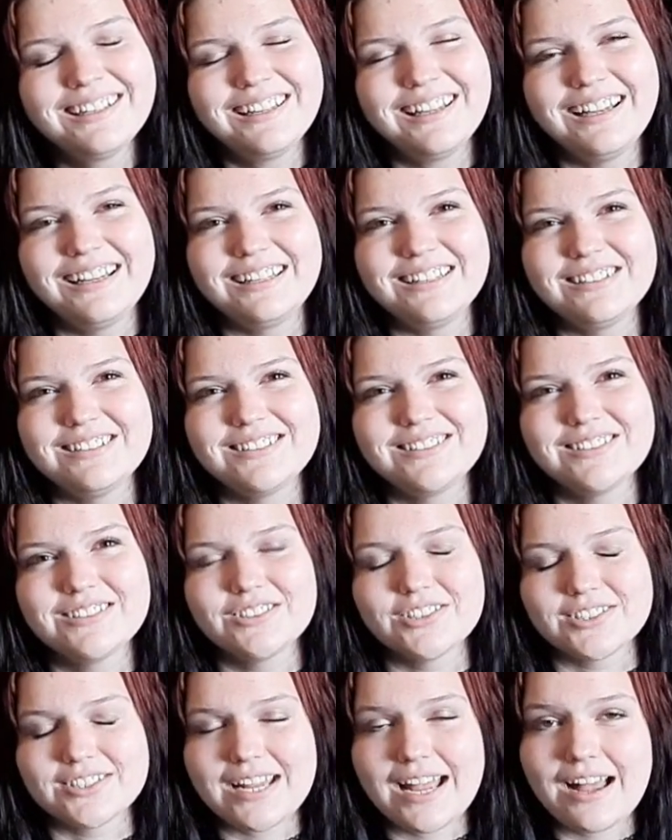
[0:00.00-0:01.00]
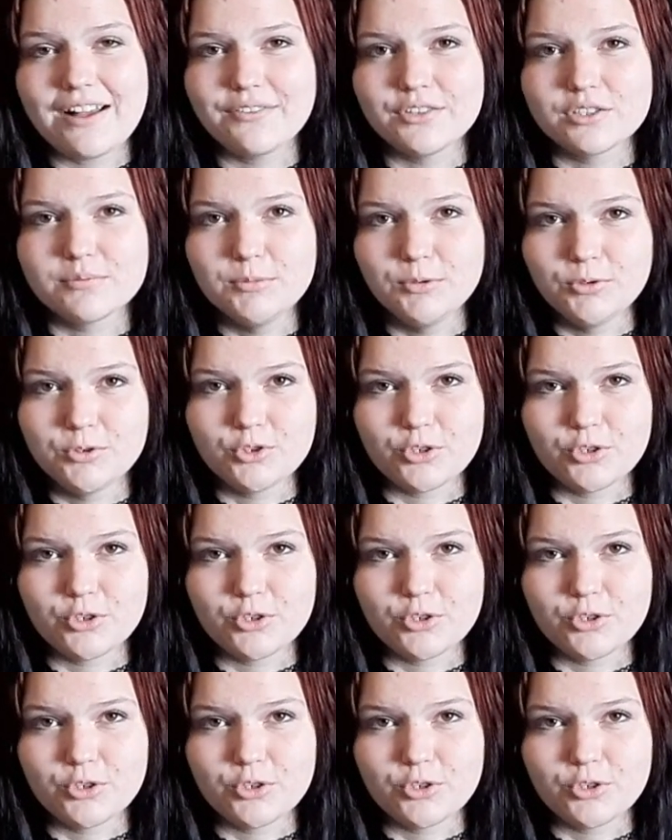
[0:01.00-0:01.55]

and just to have a smooth